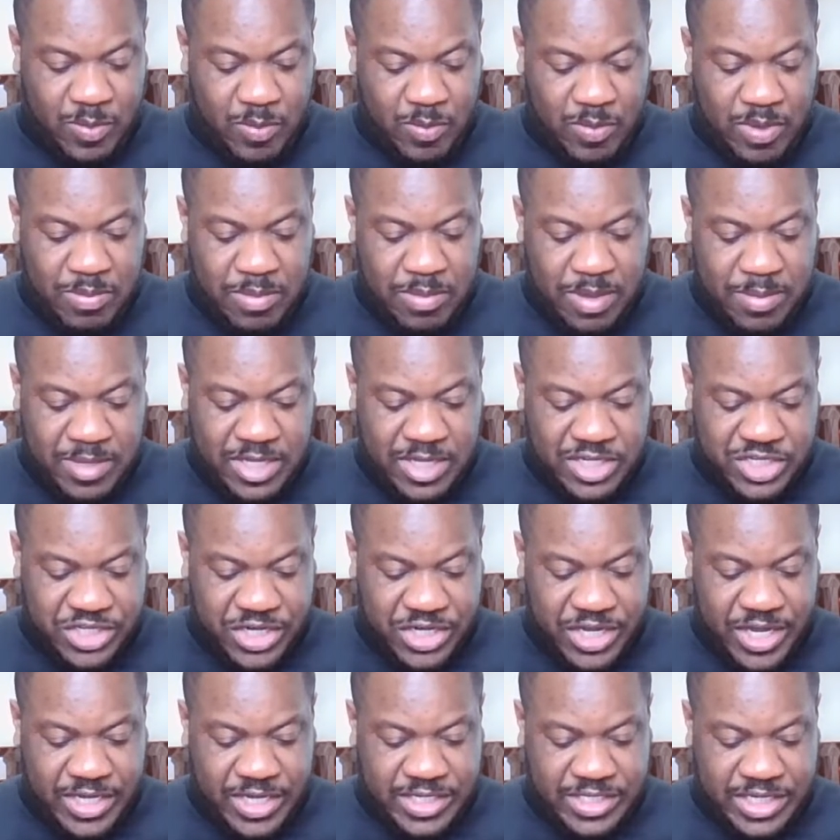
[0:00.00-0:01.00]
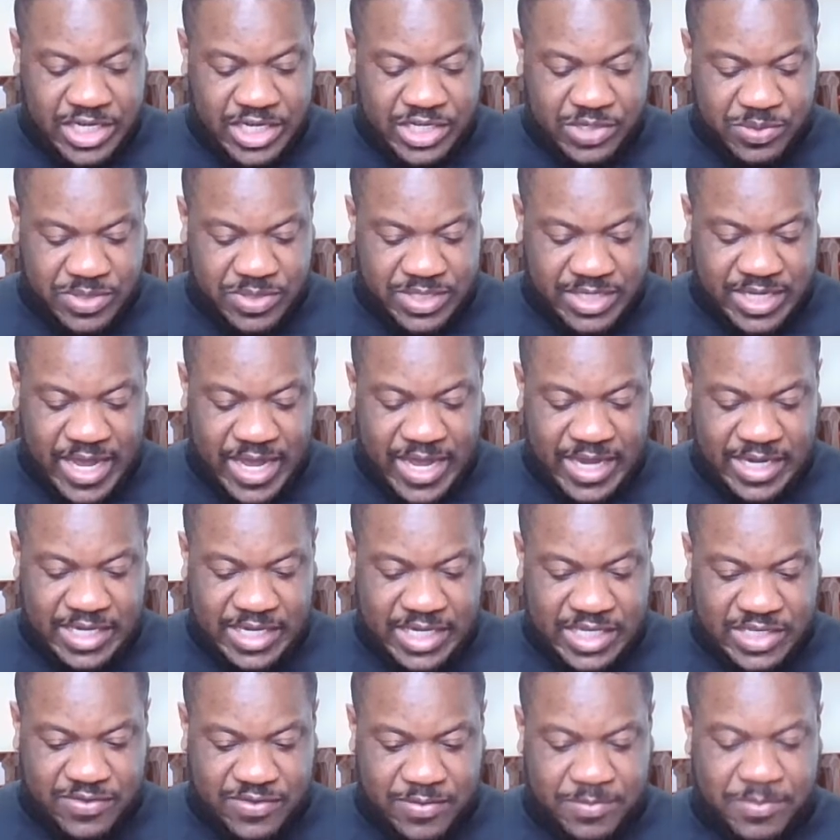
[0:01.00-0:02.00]
we may be changed into his
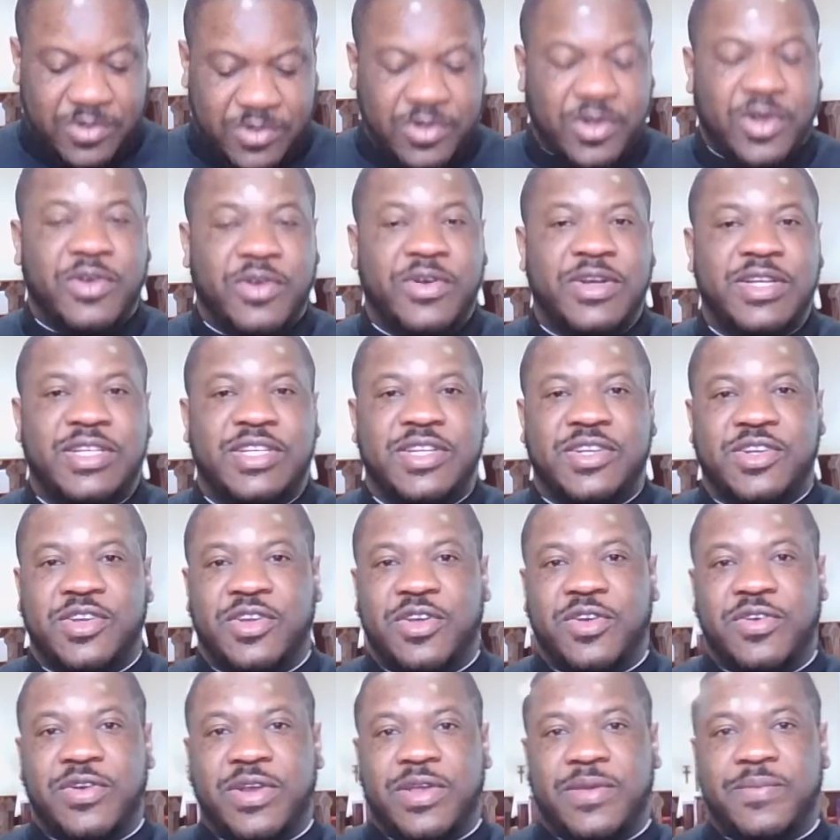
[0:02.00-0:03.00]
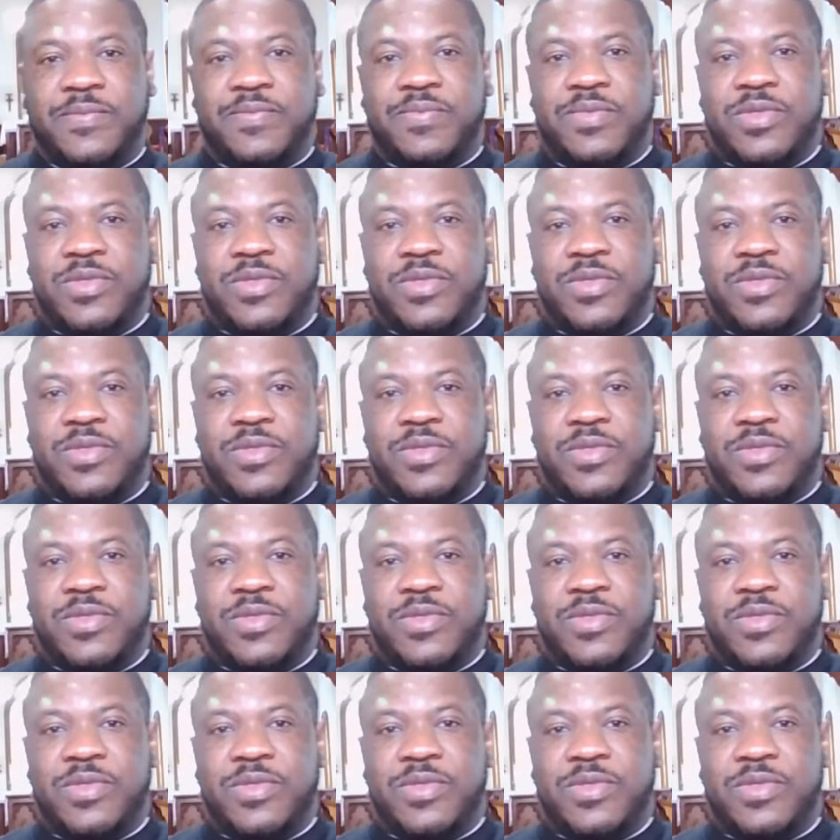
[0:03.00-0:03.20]
likeness from glory to glory,